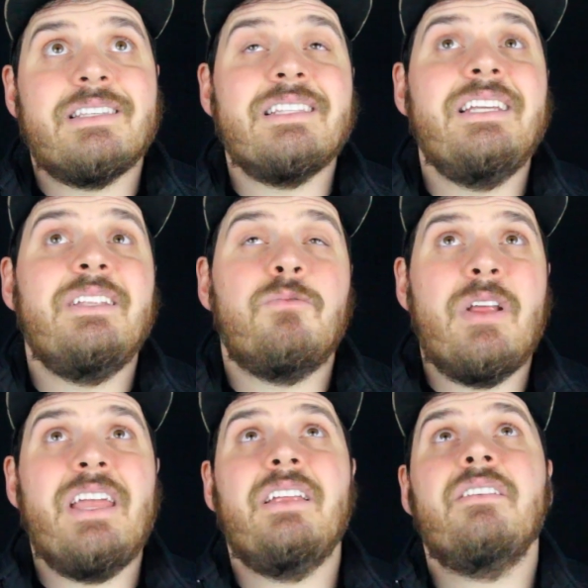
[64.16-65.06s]
sleet
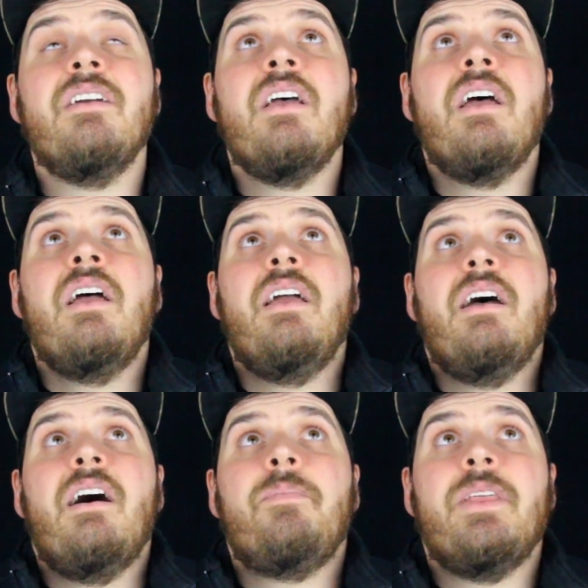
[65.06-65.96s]
rained.
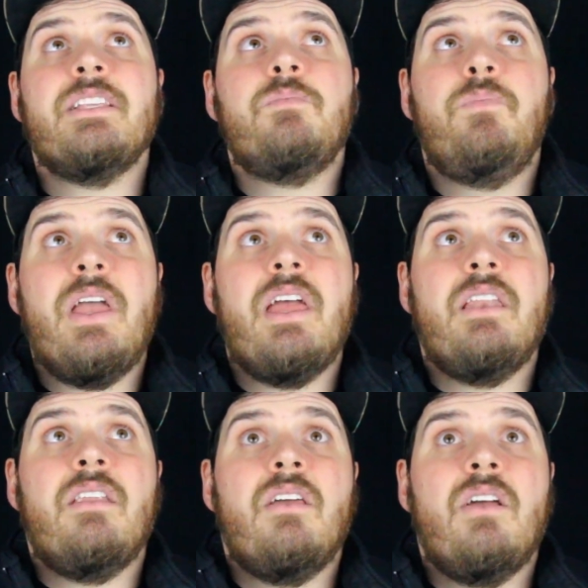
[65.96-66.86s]
It's
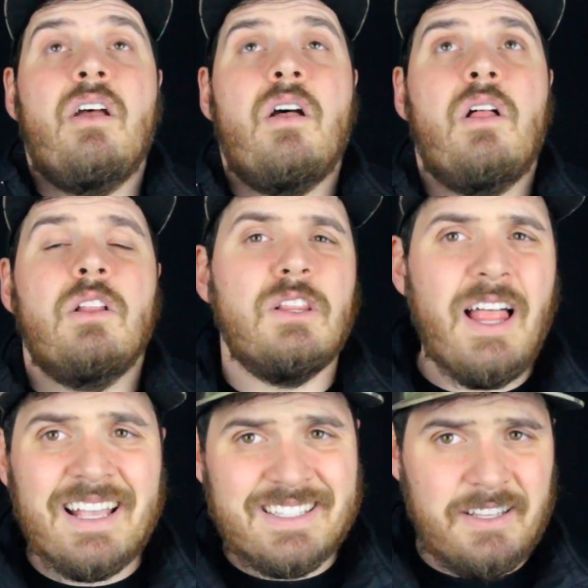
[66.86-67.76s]
been
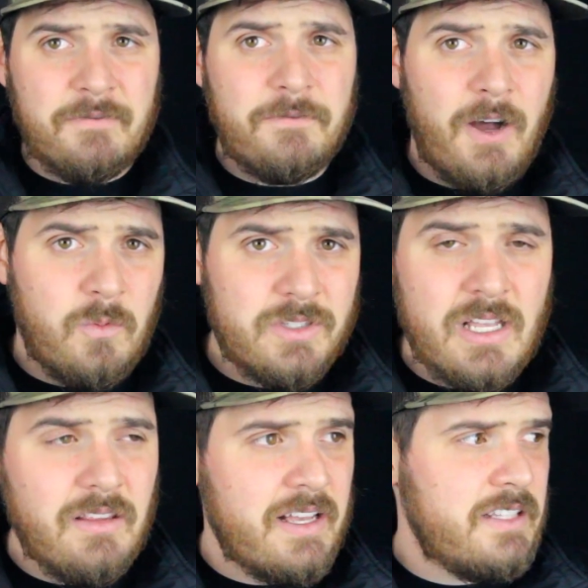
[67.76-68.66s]
less than fun. We'll
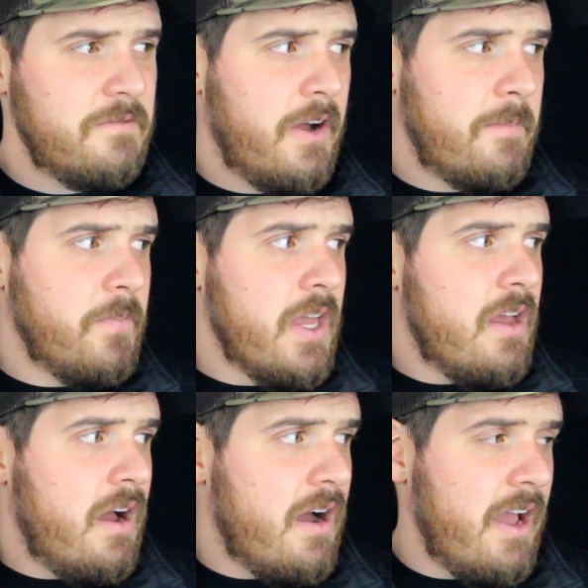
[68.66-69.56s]
say less than fun.
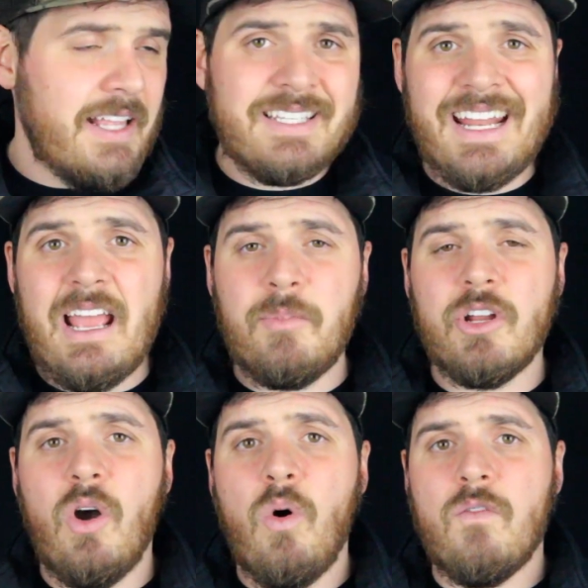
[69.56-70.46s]
And today I'm going
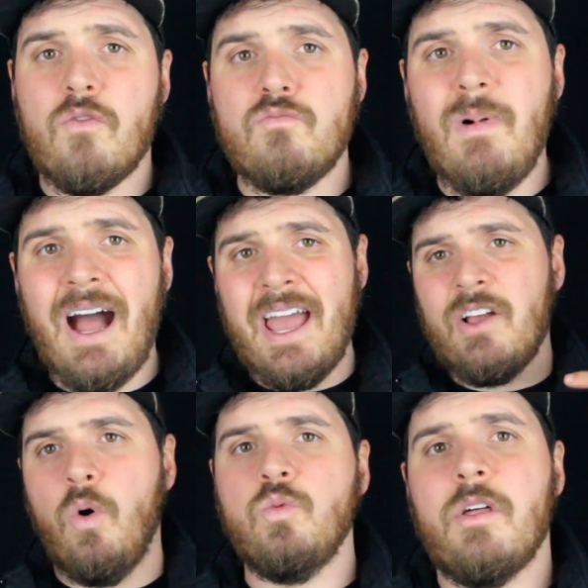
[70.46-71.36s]
to go over my
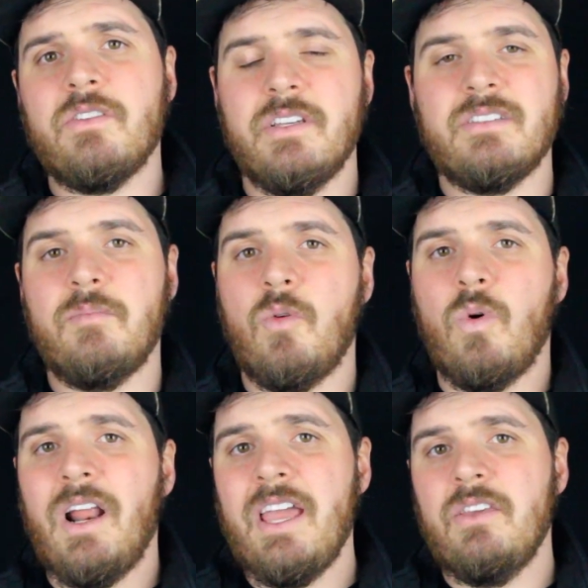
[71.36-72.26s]
cold weather system and
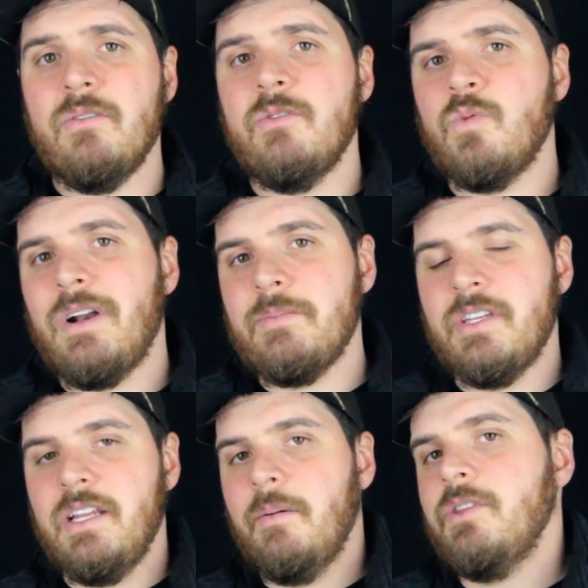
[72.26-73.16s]
what I use when I'm
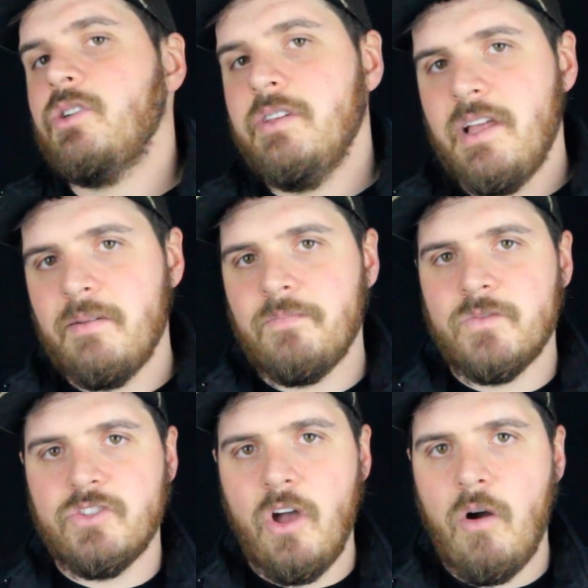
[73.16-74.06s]
sitting up in the tree stand.
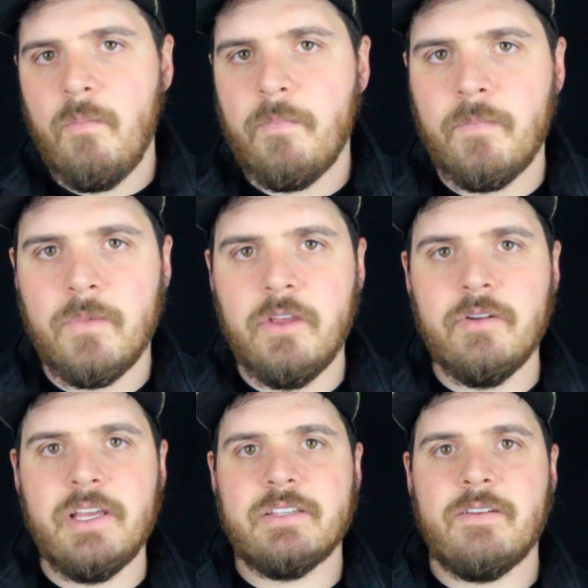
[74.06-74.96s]
So
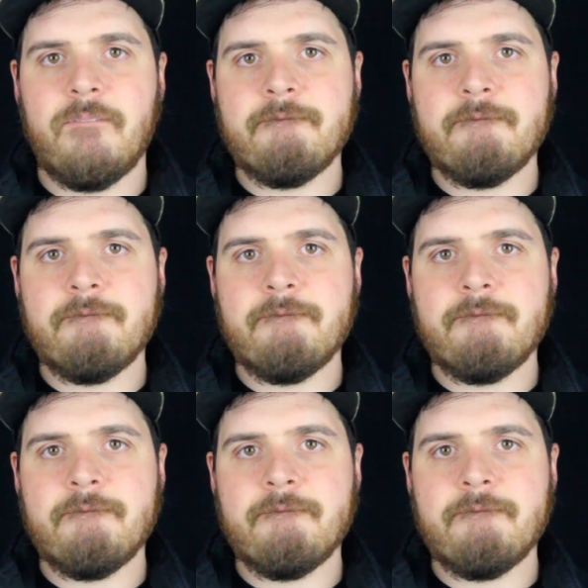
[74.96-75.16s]
here it is.